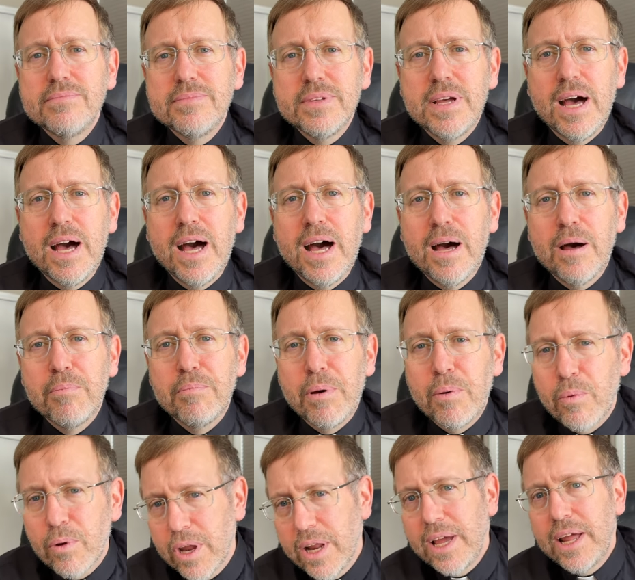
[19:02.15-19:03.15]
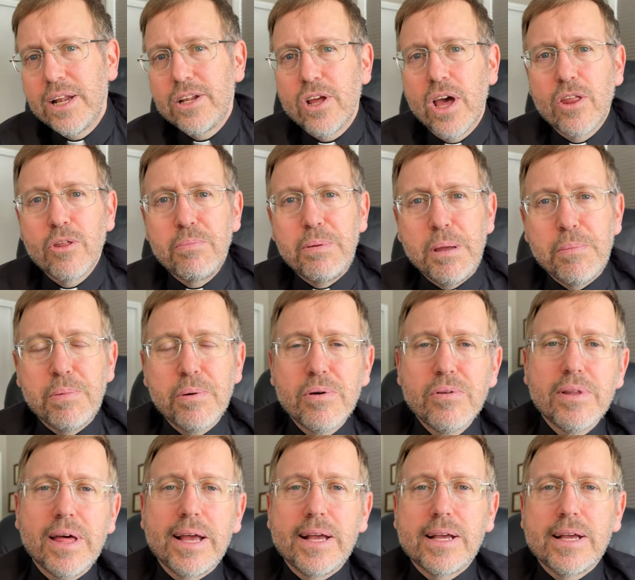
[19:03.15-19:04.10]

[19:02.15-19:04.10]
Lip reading: But we're going to get into other people,